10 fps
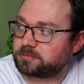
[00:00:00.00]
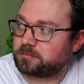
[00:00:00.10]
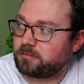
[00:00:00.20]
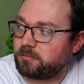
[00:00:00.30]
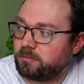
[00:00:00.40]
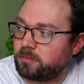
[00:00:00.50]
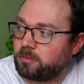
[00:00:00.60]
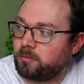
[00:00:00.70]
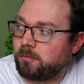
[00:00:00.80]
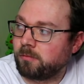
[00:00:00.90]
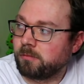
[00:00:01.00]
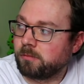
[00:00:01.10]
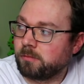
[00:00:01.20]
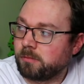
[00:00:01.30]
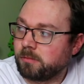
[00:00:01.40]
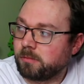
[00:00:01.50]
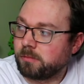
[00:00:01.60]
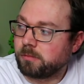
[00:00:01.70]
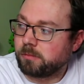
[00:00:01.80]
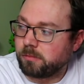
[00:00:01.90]

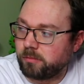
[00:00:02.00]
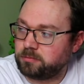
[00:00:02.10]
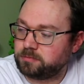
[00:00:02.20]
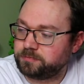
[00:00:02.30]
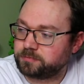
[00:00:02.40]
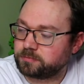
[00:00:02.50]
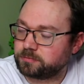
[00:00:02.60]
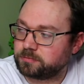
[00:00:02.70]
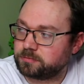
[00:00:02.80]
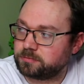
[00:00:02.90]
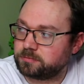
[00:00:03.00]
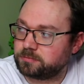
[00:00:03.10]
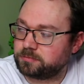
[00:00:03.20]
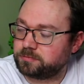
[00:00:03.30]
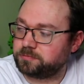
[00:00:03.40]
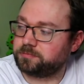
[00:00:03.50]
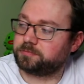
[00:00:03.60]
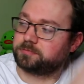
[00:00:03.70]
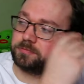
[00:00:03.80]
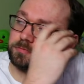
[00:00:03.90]

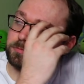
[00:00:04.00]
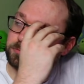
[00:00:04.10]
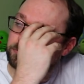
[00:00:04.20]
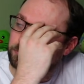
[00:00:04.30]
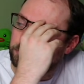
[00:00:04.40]
The person shown says nothing.